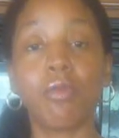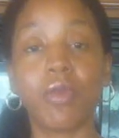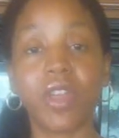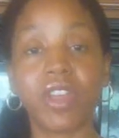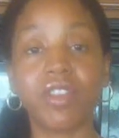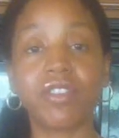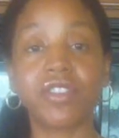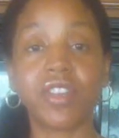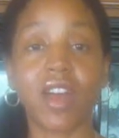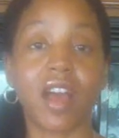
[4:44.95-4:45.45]

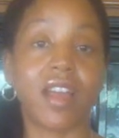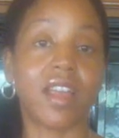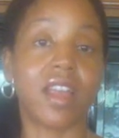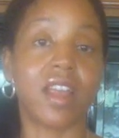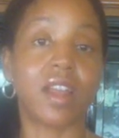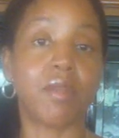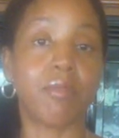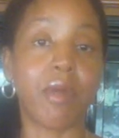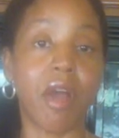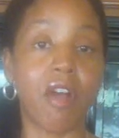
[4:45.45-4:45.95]
We are
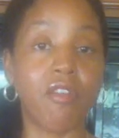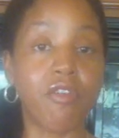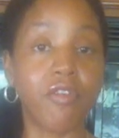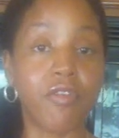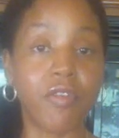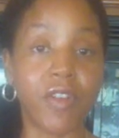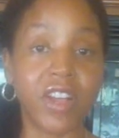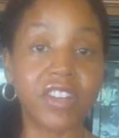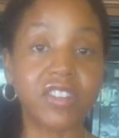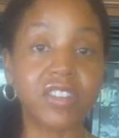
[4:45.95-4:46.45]
talking about
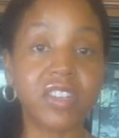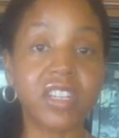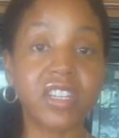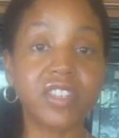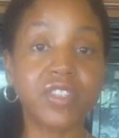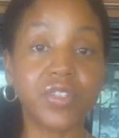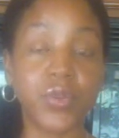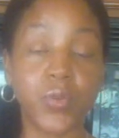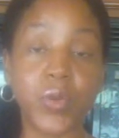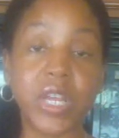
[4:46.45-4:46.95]

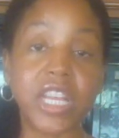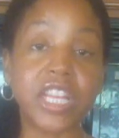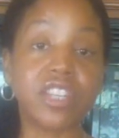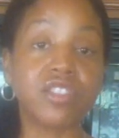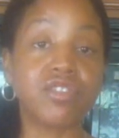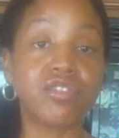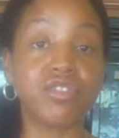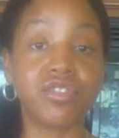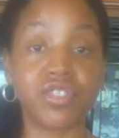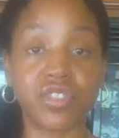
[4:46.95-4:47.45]
freshly
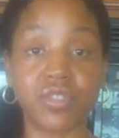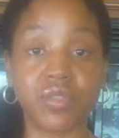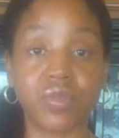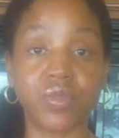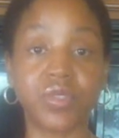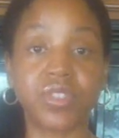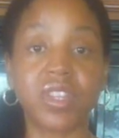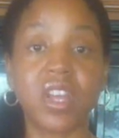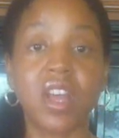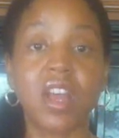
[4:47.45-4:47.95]
squeezed
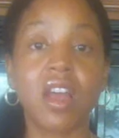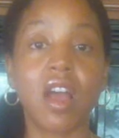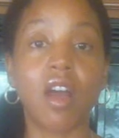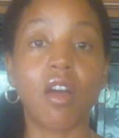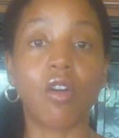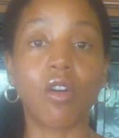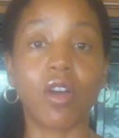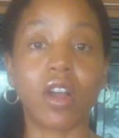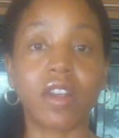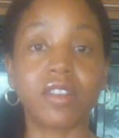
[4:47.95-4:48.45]
juice
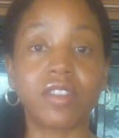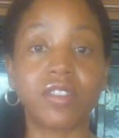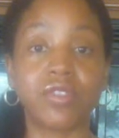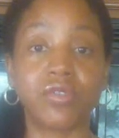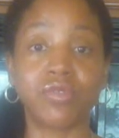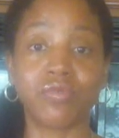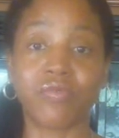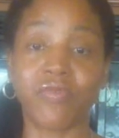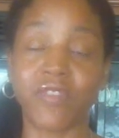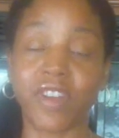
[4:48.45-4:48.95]
or
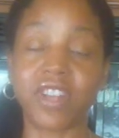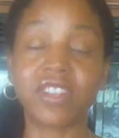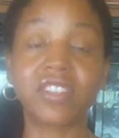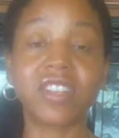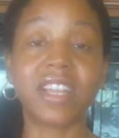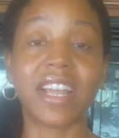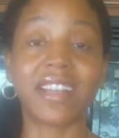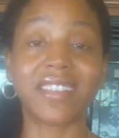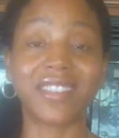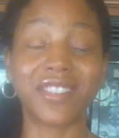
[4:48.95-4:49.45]

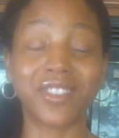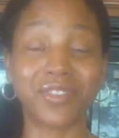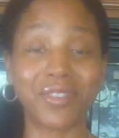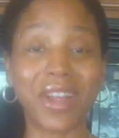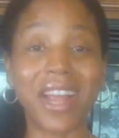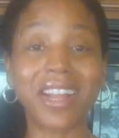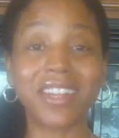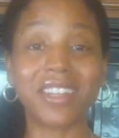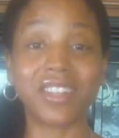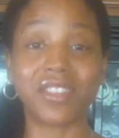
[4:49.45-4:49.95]
freshly
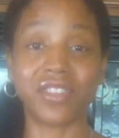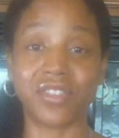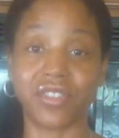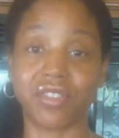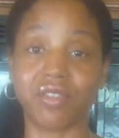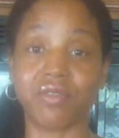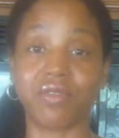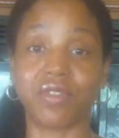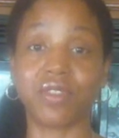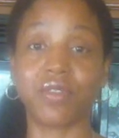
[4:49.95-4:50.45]
extracted
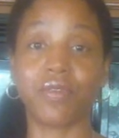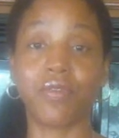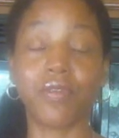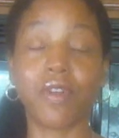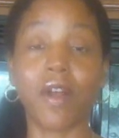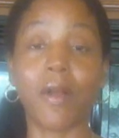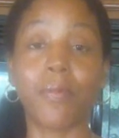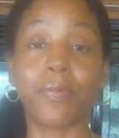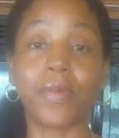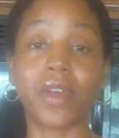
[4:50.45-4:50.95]
juice
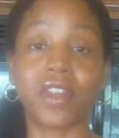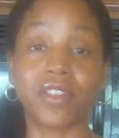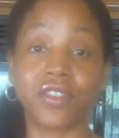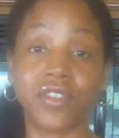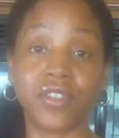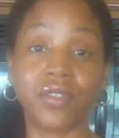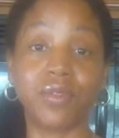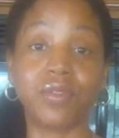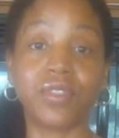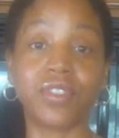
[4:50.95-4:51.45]
from a
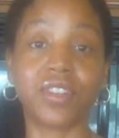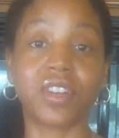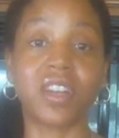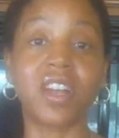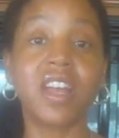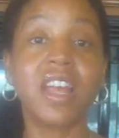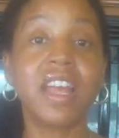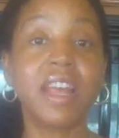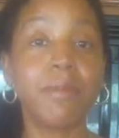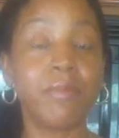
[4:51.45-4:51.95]

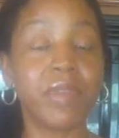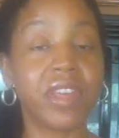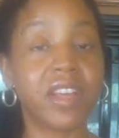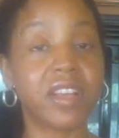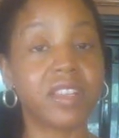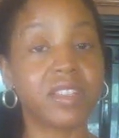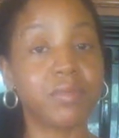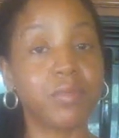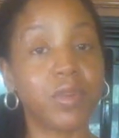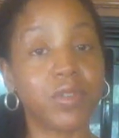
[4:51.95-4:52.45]
juicer,
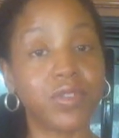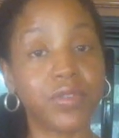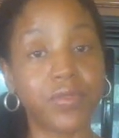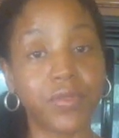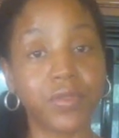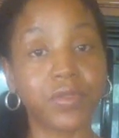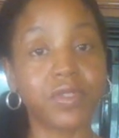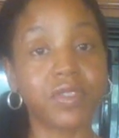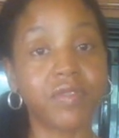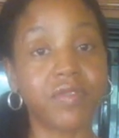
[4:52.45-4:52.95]
because most
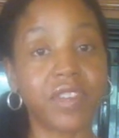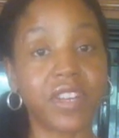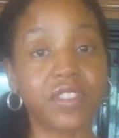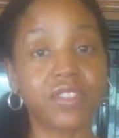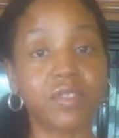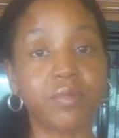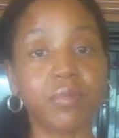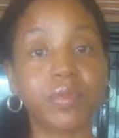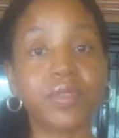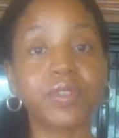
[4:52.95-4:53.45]
fruits and
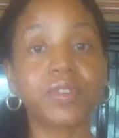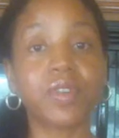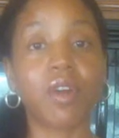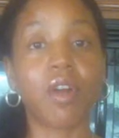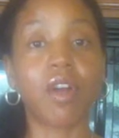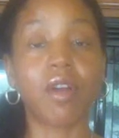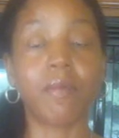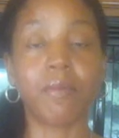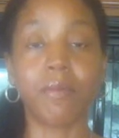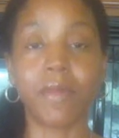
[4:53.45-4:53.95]
vegetables
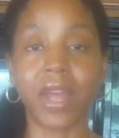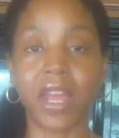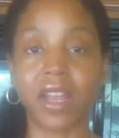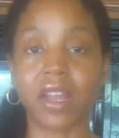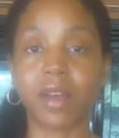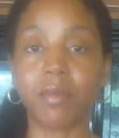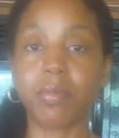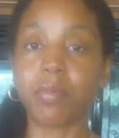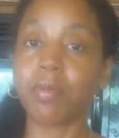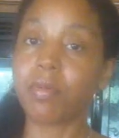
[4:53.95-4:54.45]
are
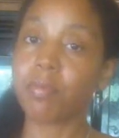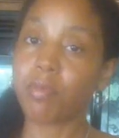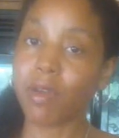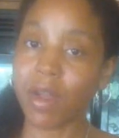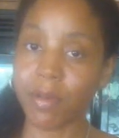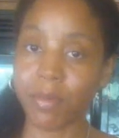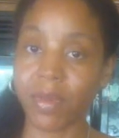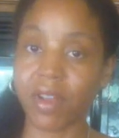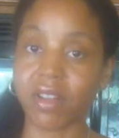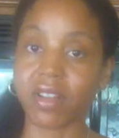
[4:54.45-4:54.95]
made up
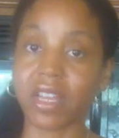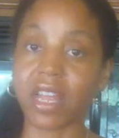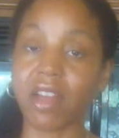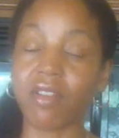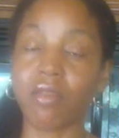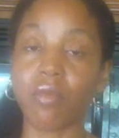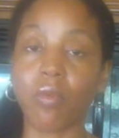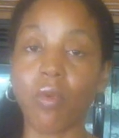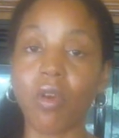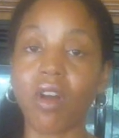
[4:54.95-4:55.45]
primarily
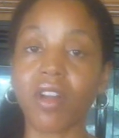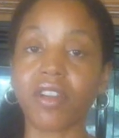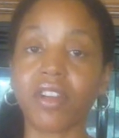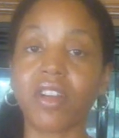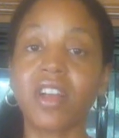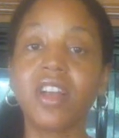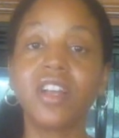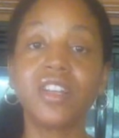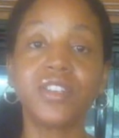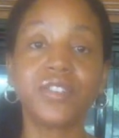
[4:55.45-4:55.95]
of
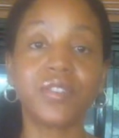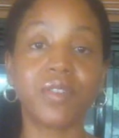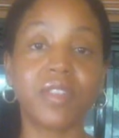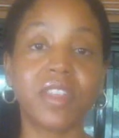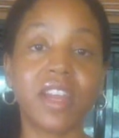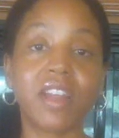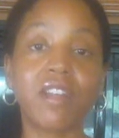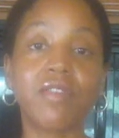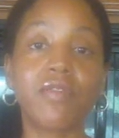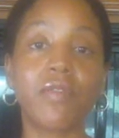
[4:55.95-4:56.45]
water. So
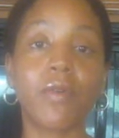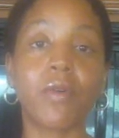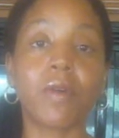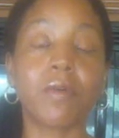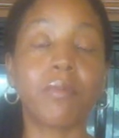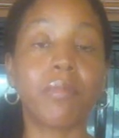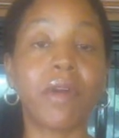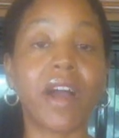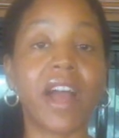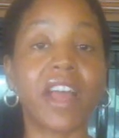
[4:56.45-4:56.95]

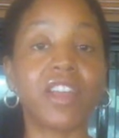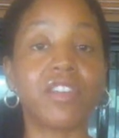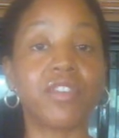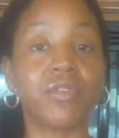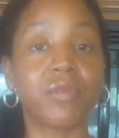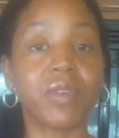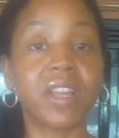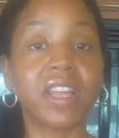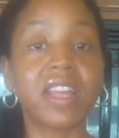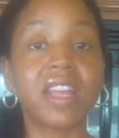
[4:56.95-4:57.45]
therefore, by
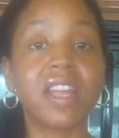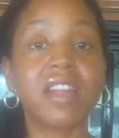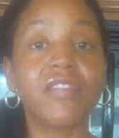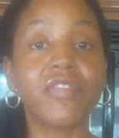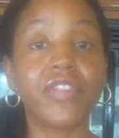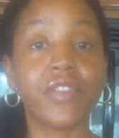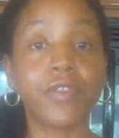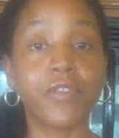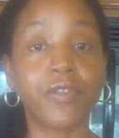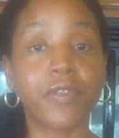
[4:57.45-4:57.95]

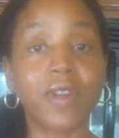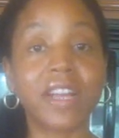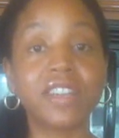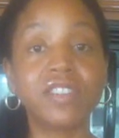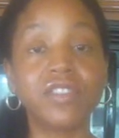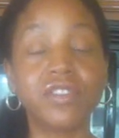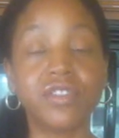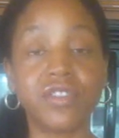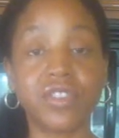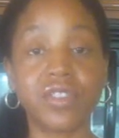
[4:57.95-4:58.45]
drinking the
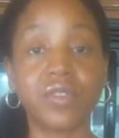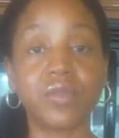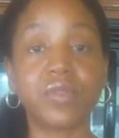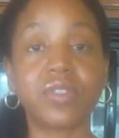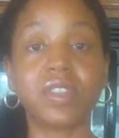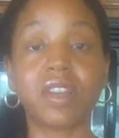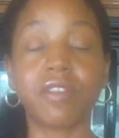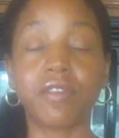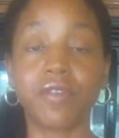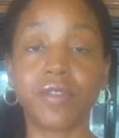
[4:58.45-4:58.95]
fresh
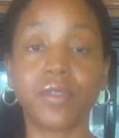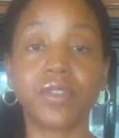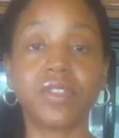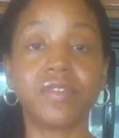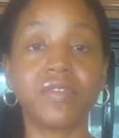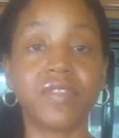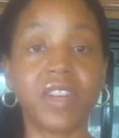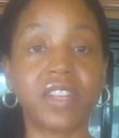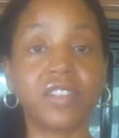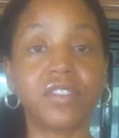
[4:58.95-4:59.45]
juice of
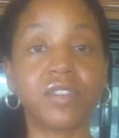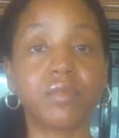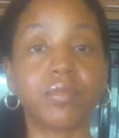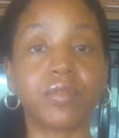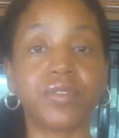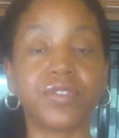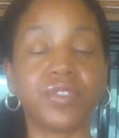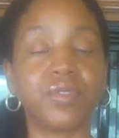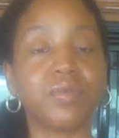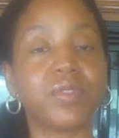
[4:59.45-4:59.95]
fruits and
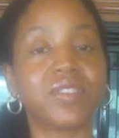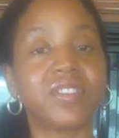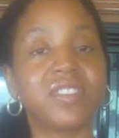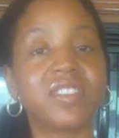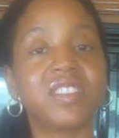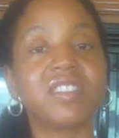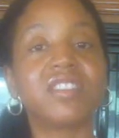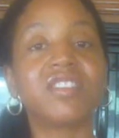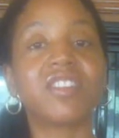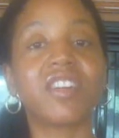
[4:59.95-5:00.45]
vegetables, you
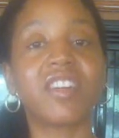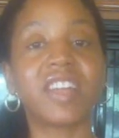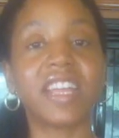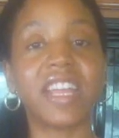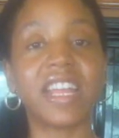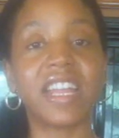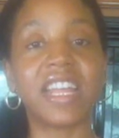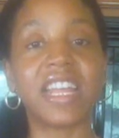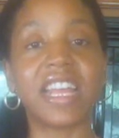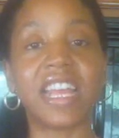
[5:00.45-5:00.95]
still are
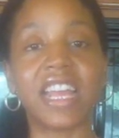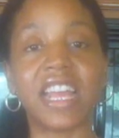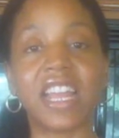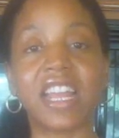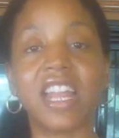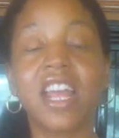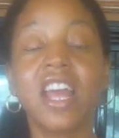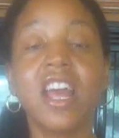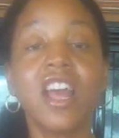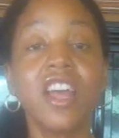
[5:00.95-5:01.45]
getting
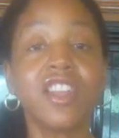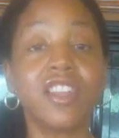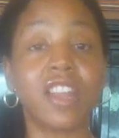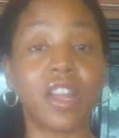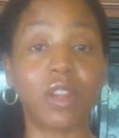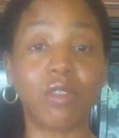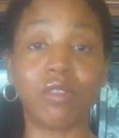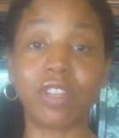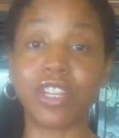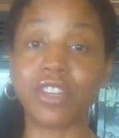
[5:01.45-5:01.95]
in
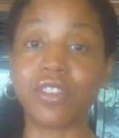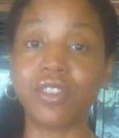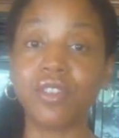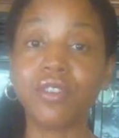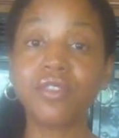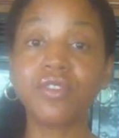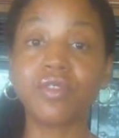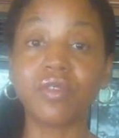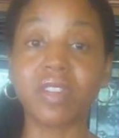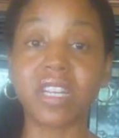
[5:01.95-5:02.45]
not only
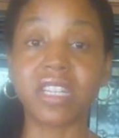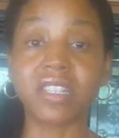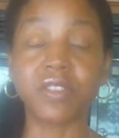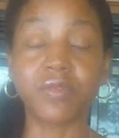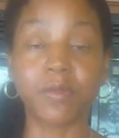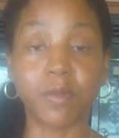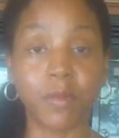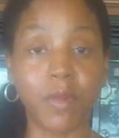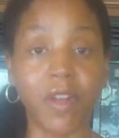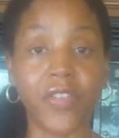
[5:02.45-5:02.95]

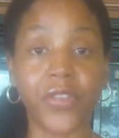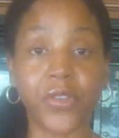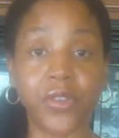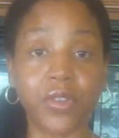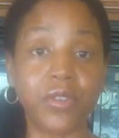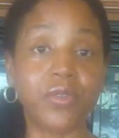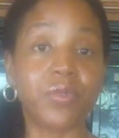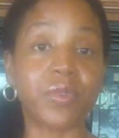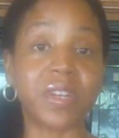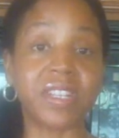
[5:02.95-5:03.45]
nutrients from all
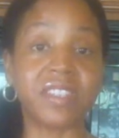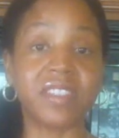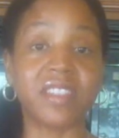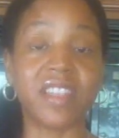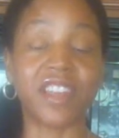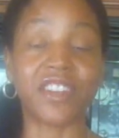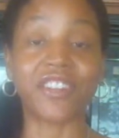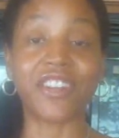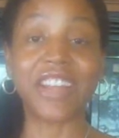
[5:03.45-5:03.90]
the nutrients that